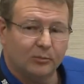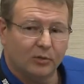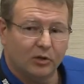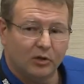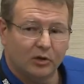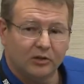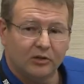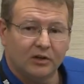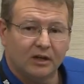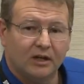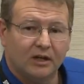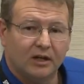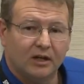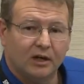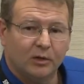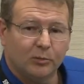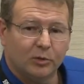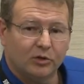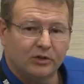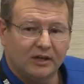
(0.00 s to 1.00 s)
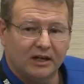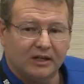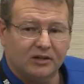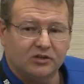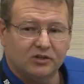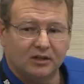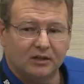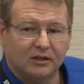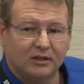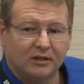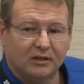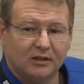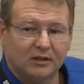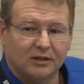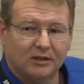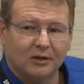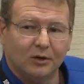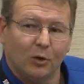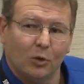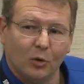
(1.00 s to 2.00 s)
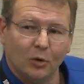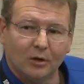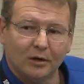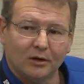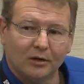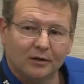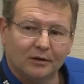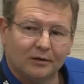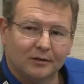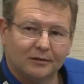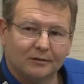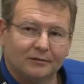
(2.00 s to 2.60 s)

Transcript: both protection or